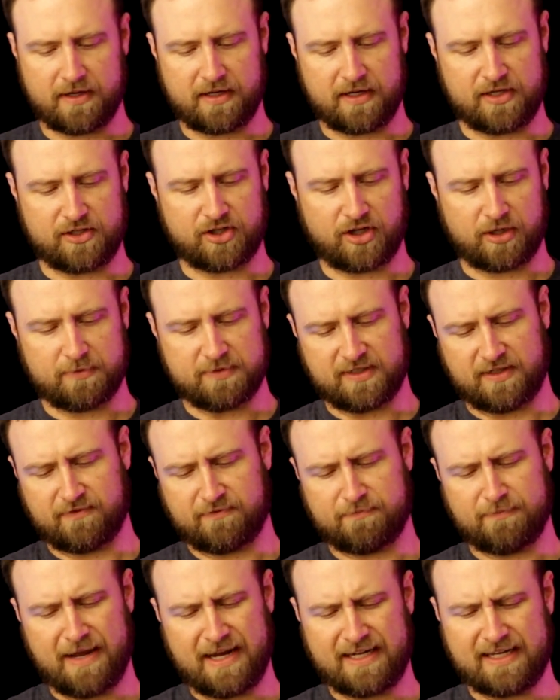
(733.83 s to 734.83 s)
In terms
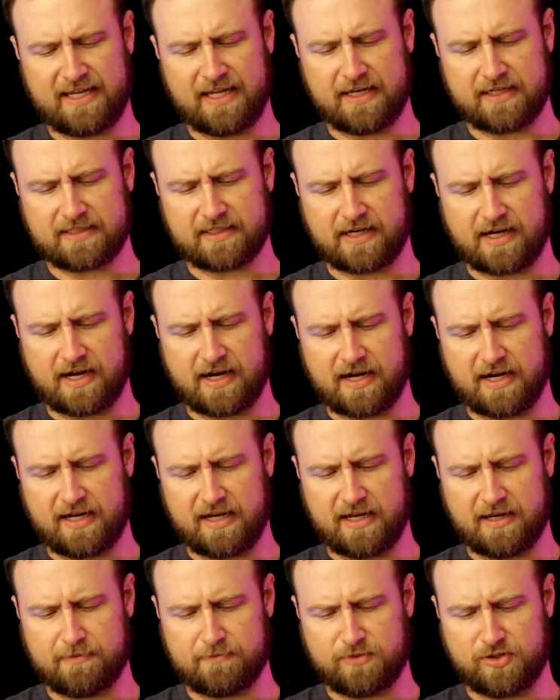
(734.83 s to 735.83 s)
of med kit, I
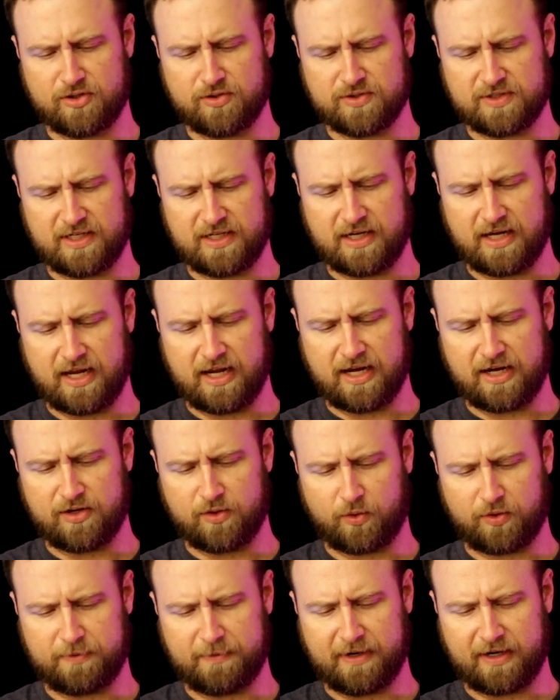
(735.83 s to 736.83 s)
am using a
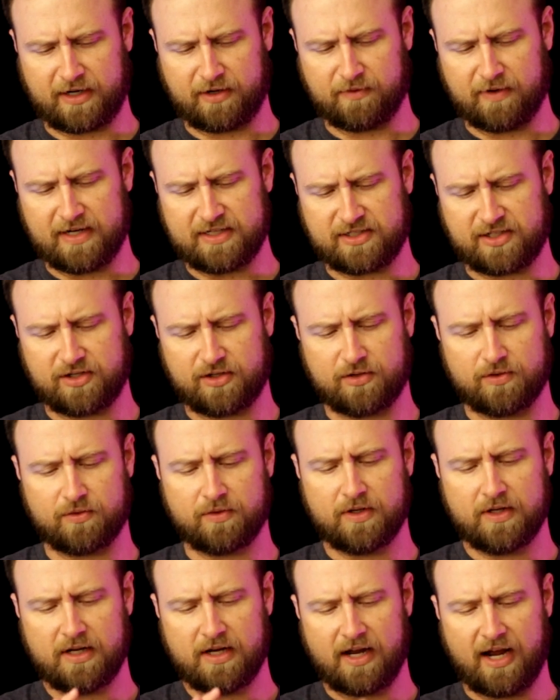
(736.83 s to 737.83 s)
North American
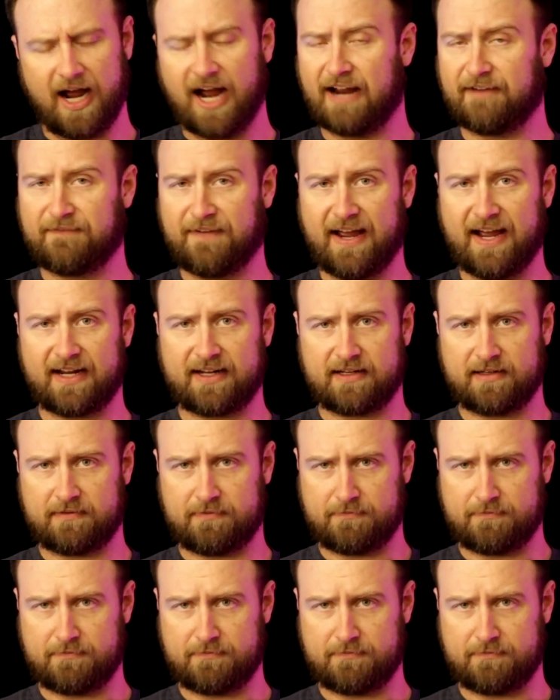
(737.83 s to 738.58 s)
Rescue IFAC